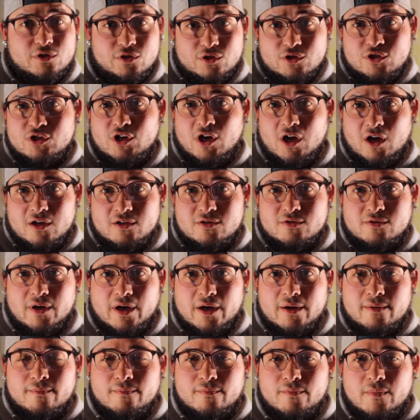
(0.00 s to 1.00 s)
Jaws,
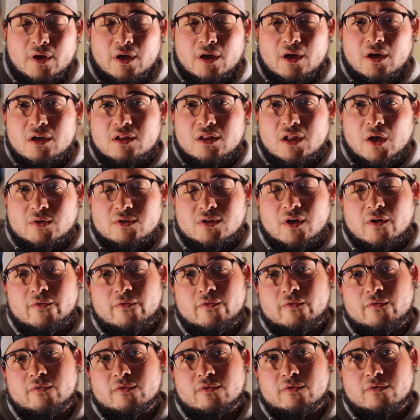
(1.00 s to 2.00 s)
right?
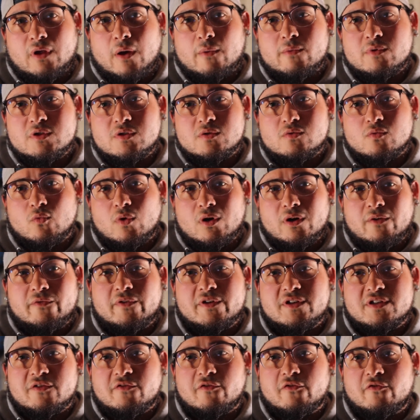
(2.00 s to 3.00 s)
That was one of
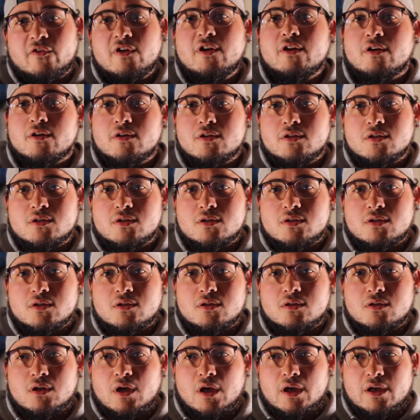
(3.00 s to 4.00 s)
his fears,
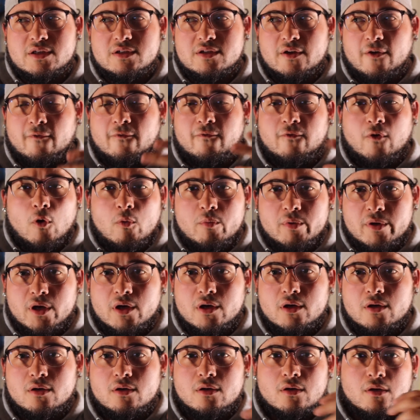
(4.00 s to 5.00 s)
his
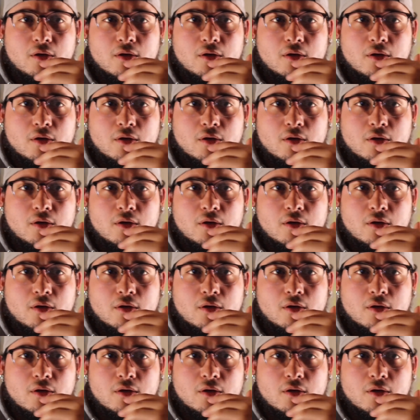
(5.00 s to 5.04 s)
phobia,